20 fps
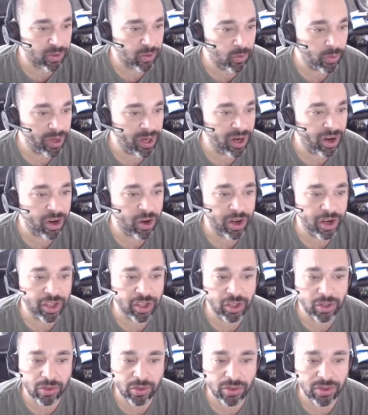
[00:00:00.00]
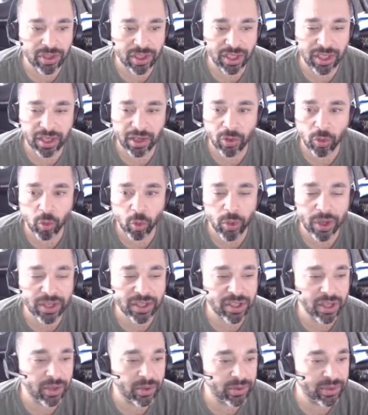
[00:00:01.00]
we are going to use the
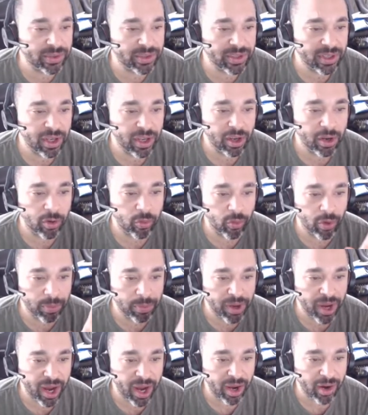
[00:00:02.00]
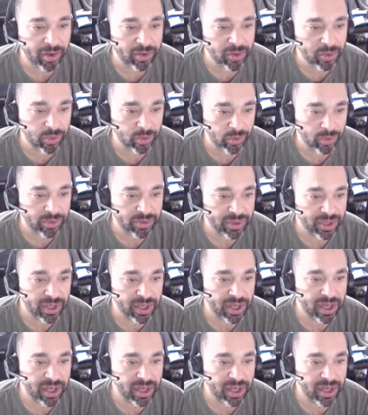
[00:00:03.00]
Windows repair tools